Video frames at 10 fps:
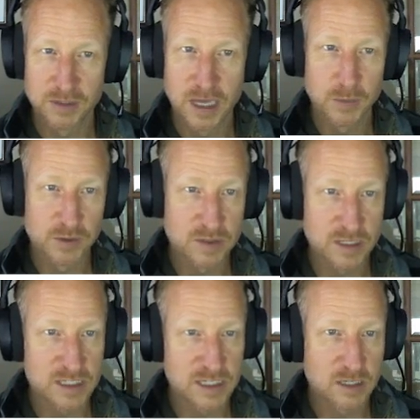and we'll use a
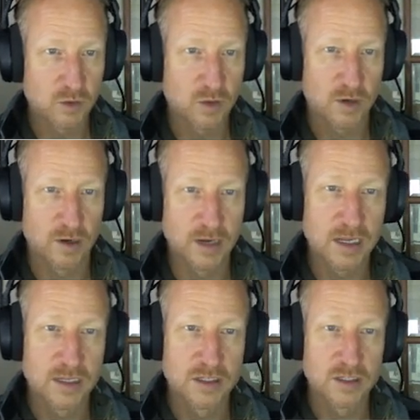SQL query
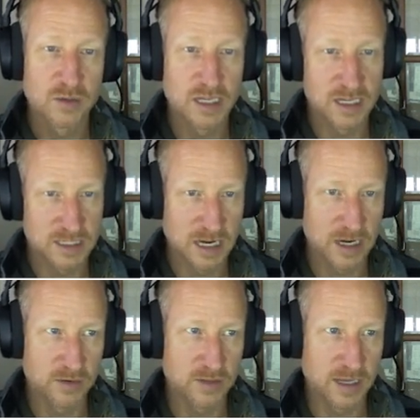to do the
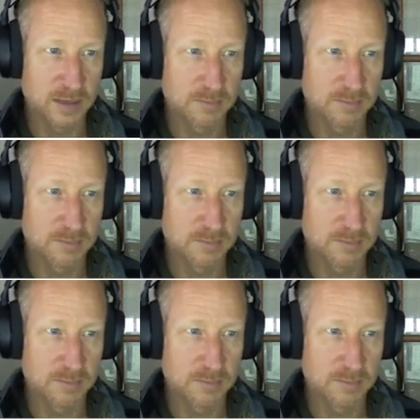entire thing.